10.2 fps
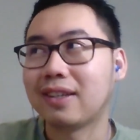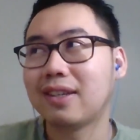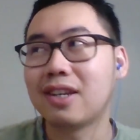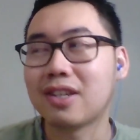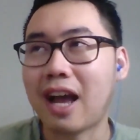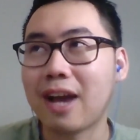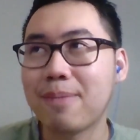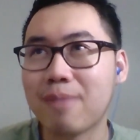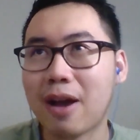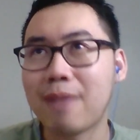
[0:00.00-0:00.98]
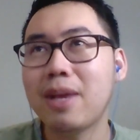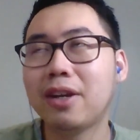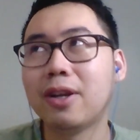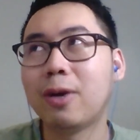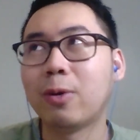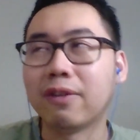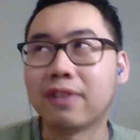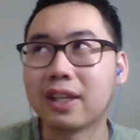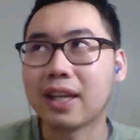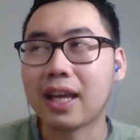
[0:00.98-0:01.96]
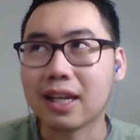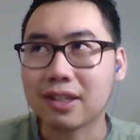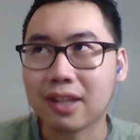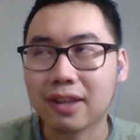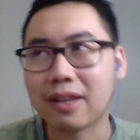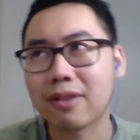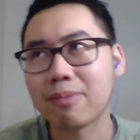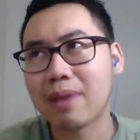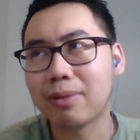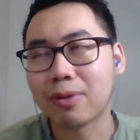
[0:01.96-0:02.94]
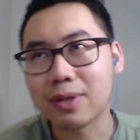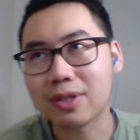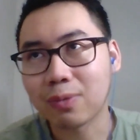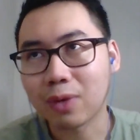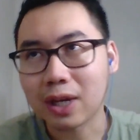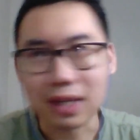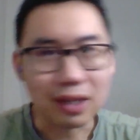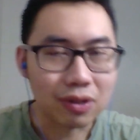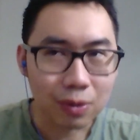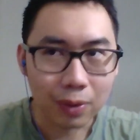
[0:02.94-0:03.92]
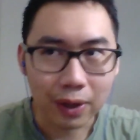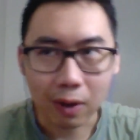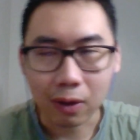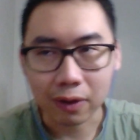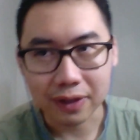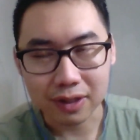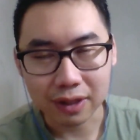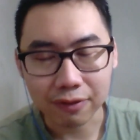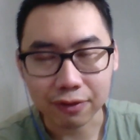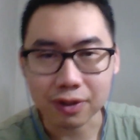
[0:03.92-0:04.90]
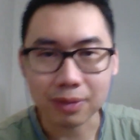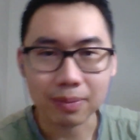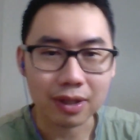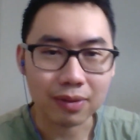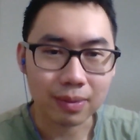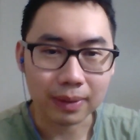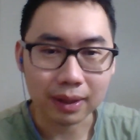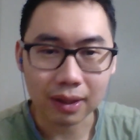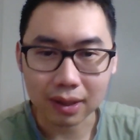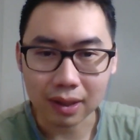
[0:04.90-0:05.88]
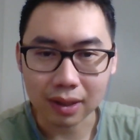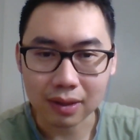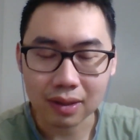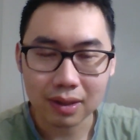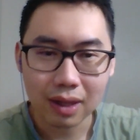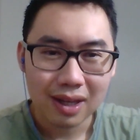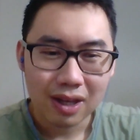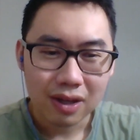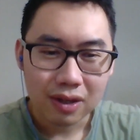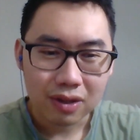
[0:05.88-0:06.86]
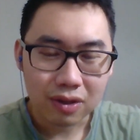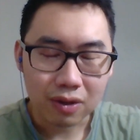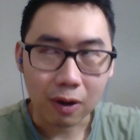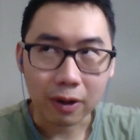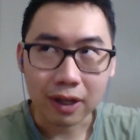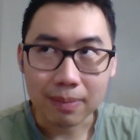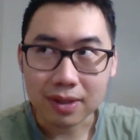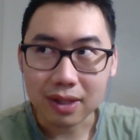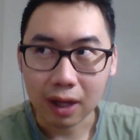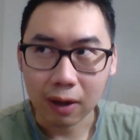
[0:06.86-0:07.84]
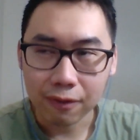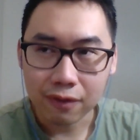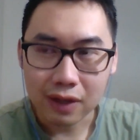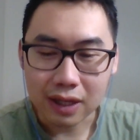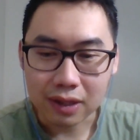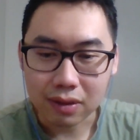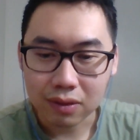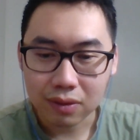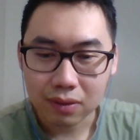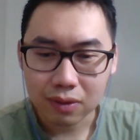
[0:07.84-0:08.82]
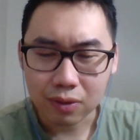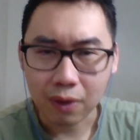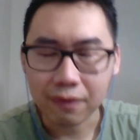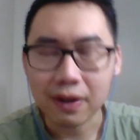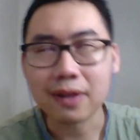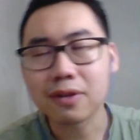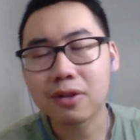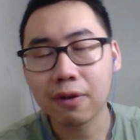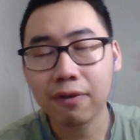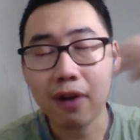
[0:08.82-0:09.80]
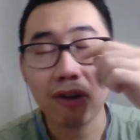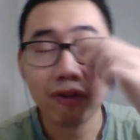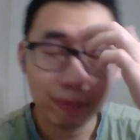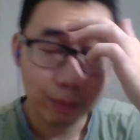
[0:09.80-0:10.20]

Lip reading: because I made a note of it, and I said that maybe the reason why he's doing all this in the first place was because Stark himself is sort of in survival